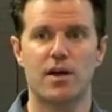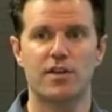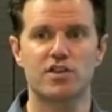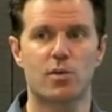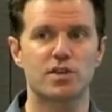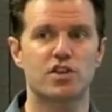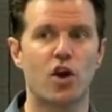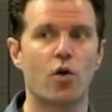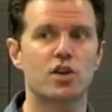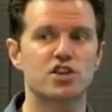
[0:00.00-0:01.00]
There's almost
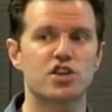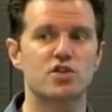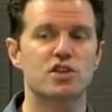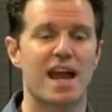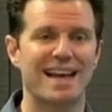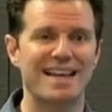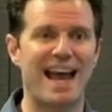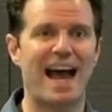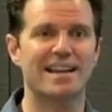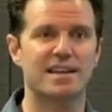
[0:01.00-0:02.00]
no excuse
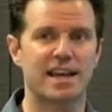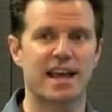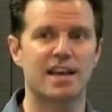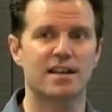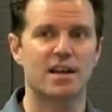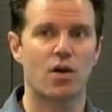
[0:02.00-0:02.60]
not to get